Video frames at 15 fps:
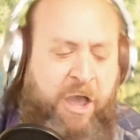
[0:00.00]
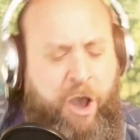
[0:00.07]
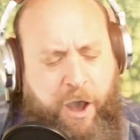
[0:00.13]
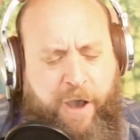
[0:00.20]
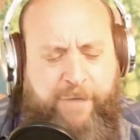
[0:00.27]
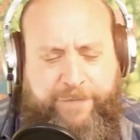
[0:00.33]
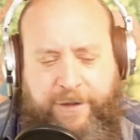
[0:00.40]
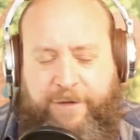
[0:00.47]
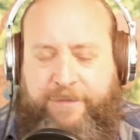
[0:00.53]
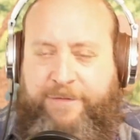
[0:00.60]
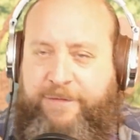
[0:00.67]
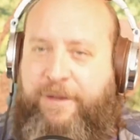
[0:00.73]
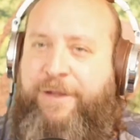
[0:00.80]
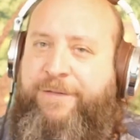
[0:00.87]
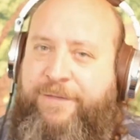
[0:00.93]
Often
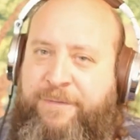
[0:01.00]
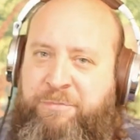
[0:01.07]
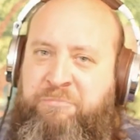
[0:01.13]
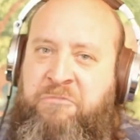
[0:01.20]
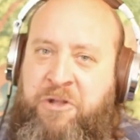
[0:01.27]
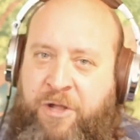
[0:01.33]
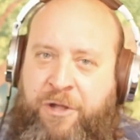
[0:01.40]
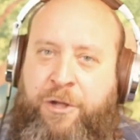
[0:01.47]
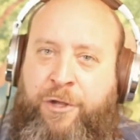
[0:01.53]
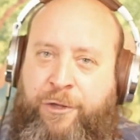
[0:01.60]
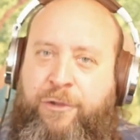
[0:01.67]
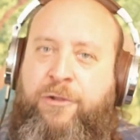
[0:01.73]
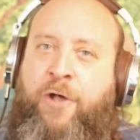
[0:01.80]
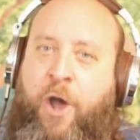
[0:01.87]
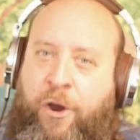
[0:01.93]
it's
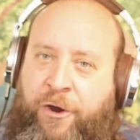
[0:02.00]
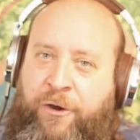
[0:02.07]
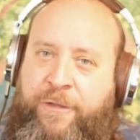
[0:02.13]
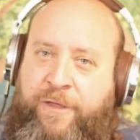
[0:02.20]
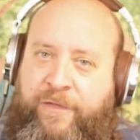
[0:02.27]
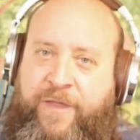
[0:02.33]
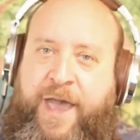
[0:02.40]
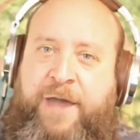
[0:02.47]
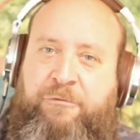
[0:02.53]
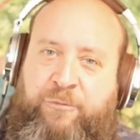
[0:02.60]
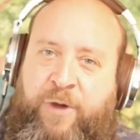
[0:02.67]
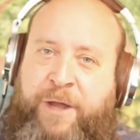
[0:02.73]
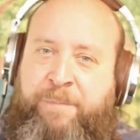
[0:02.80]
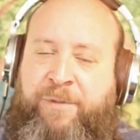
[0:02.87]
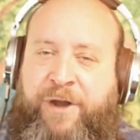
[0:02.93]
longer than that,
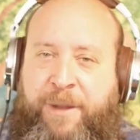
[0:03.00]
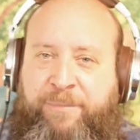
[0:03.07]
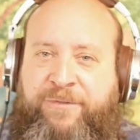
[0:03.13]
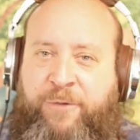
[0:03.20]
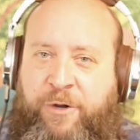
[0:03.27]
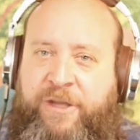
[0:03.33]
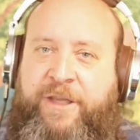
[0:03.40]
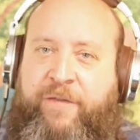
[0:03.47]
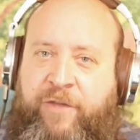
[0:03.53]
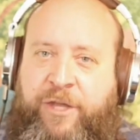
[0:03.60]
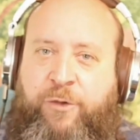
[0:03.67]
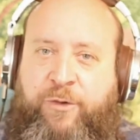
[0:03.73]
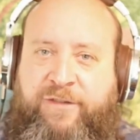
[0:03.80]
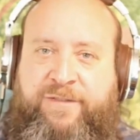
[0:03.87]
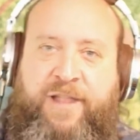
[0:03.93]
right? But I'm sort of giving
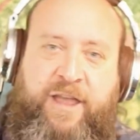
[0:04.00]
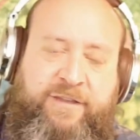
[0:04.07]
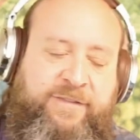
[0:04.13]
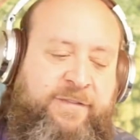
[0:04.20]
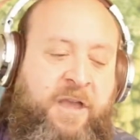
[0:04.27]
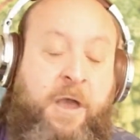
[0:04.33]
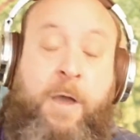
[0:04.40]
you a slice.